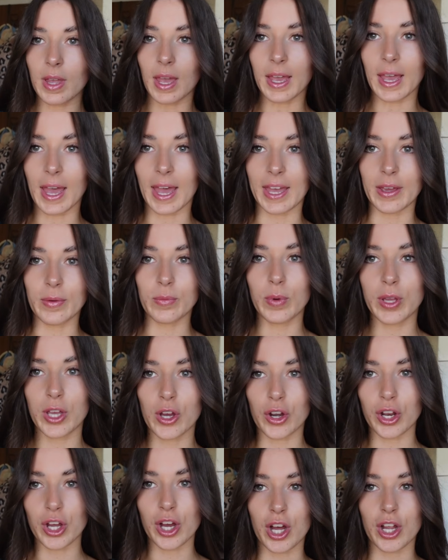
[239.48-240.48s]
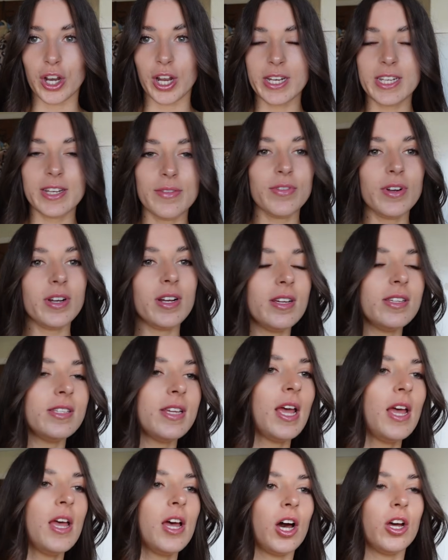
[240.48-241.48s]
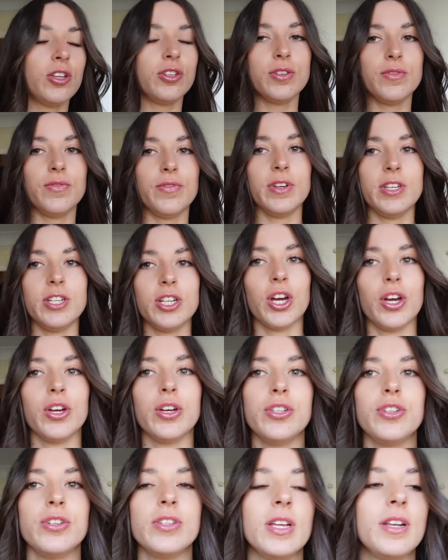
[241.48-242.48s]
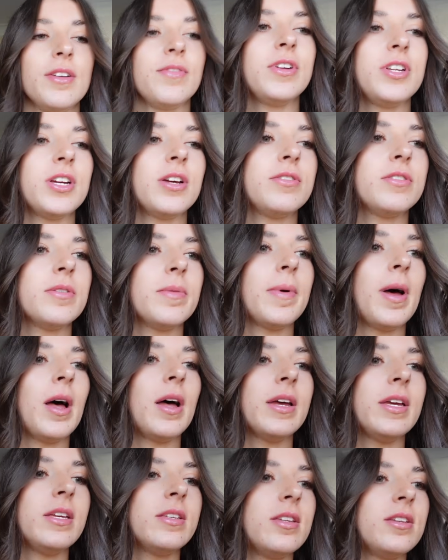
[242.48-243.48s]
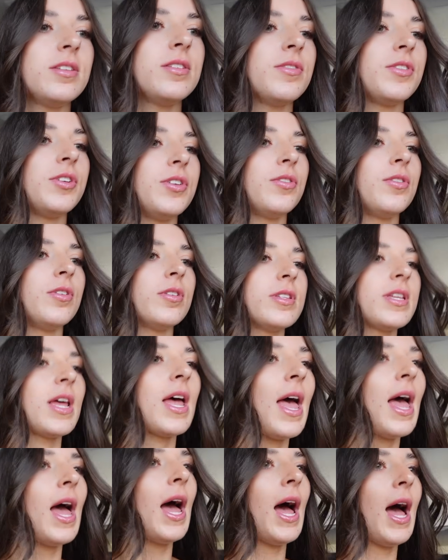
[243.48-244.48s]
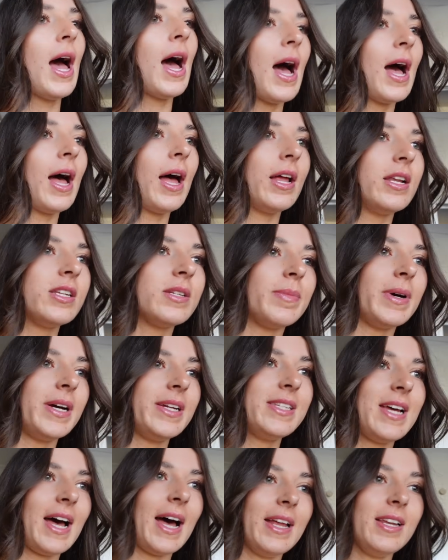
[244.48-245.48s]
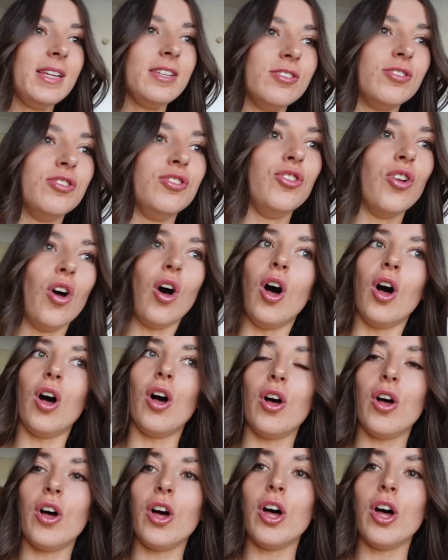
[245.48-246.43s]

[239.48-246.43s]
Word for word: Okay, we got it on. I didn't realise, I just video, just sent a video to my sister-in-law's and my tan is not